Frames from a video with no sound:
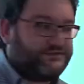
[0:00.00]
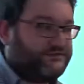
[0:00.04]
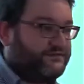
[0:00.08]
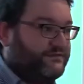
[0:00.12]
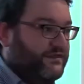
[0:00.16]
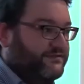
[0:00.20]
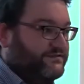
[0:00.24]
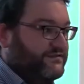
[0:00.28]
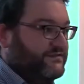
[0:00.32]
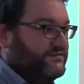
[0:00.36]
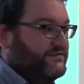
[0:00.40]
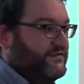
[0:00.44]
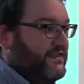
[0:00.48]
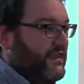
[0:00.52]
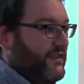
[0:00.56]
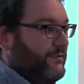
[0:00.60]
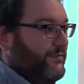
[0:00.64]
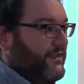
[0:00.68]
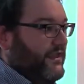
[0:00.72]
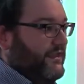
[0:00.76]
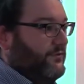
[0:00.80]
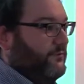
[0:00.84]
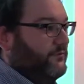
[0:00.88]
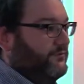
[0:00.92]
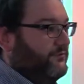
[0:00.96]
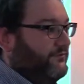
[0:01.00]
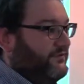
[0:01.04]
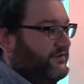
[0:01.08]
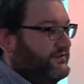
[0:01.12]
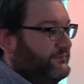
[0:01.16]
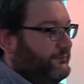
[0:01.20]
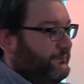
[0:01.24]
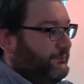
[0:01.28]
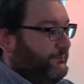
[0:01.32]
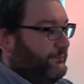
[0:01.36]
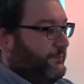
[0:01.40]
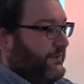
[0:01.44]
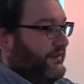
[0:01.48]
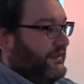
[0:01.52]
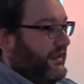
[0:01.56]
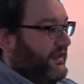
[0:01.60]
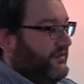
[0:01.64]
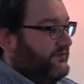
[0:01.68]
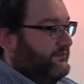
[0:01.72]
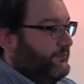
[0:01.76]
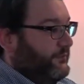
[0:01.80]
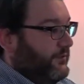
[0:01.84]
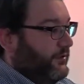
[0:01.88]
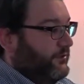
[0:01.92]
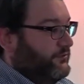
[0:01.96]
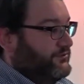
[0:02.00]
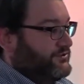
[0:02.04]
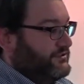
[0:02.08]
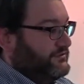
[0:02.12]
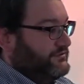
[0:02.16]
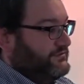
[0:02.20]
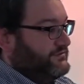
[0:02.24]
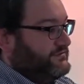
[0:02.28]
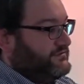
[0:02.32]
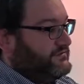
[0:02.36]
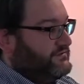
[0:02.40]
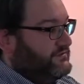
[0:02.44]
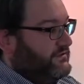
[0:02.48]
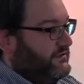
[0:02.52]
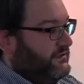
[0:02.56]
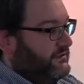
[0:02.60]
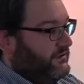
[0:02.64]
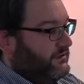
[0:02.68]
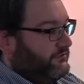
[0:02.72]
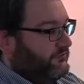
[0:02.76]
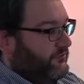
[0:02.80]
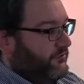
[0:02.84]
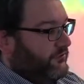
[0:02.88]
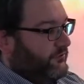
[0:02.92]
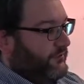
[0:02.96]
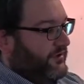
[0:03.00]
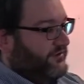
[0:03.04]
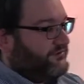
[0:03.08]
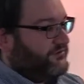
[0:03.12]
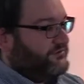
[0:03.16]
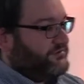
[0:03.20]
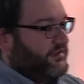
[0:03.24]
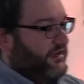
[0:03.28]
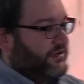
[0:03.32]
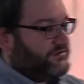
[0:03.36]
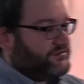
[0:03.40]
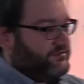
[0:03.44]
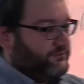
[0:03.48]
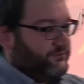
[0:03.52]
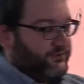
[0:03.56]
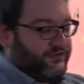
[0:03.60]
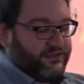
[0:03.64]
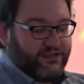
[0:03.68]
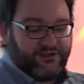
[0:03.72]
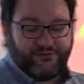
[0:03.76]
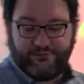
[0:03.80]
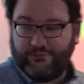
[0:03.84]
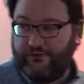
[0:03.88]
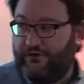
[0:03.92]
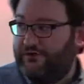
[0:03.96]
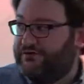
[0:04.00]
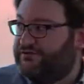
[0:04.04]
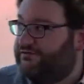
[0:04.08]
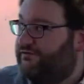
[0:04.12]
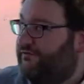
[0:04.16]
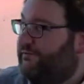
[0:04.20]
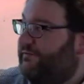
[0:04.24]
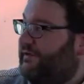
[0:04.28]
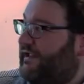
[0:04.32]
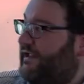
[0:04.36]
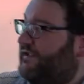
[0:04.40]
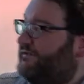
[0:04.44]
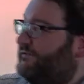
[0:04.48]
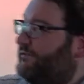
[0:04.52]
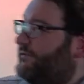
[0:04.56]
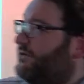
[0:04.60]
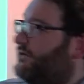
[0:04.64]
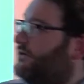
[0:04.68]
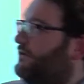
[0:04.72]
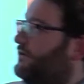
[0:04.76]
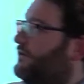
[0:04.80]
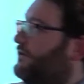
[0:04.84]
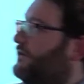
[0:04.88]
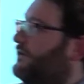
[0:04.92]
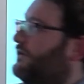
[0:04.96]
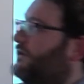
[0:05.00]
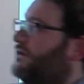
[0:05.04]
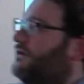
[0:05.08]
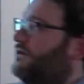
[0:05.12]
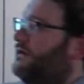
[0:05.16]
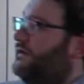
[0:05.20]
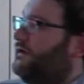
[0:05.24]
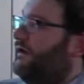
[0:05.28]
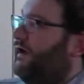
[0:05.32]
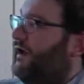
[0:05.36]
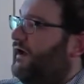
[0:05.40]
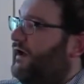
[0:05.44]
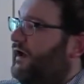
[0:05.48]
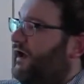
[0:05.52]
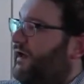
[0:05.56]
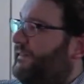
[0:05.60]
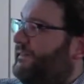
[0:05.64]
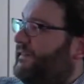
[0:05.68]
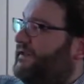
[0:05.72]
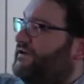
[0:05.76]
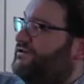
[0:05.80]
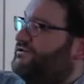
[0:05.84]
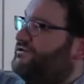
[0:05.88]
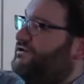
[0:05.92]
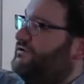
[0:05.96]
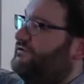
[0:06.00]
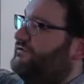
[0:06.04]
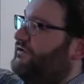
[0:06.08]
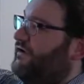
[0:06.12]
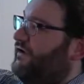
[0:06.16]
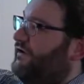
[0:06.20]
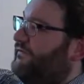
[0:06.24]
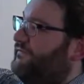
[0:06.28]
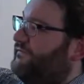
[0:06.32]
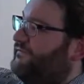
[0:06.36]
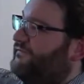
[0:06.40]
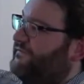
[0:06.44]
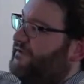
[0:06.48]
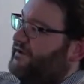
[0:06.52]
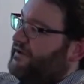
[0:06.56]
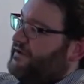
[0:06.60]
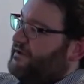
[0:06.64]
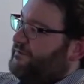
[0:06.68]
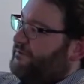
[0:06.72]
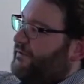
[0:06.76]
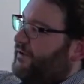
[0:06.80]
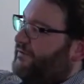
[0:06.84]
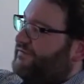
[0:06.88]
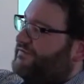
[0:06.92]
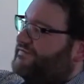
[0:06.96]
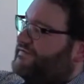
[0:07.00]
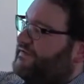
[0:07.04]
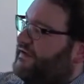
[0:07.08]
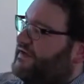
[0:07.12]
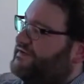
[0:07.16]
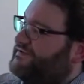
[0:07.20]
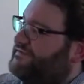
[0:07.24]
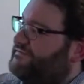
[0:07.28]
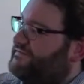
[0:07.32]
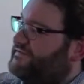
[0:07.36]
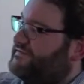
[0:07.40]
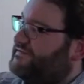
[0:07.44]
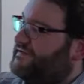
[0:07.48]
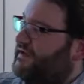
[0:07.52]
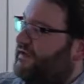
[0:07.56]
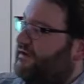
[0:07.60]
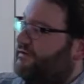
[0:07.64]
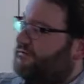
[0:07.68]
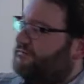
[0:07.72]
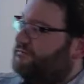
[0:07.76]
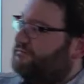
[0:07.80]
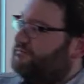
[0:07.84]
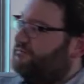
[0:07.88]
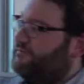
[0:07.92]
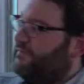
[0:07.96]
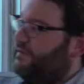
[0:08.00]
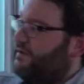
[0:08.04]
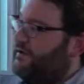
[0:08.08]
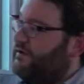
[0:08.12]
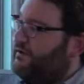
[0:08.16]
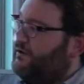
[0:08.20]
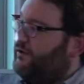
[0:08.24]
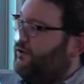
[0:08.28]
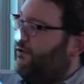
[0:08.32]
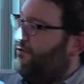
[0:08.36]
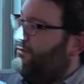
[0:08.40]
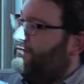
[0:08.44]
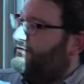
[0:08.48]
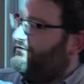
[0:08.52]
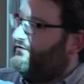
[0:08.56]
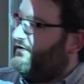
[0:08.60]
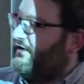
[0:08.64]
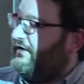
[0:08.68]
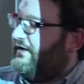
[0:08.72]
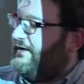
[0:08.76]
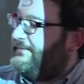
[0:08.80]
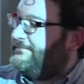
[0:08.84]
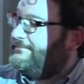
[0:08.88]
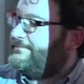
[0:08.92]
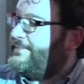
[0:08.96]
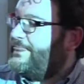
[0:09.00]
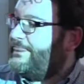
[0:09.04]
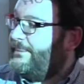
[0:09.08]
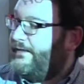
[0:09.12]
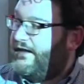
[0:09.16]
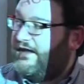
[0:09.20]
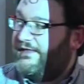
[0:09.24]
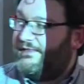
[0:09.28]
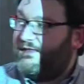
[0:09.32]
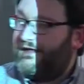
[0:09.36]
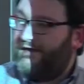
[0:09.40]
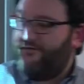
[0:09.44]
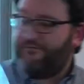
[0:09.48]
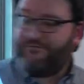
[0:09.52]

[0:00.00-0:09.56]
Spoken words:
there's a CME, one of these big explosions, coronal mass ejection, big explosion of plasma. And they shoot off both sides of the sun all the time, and they are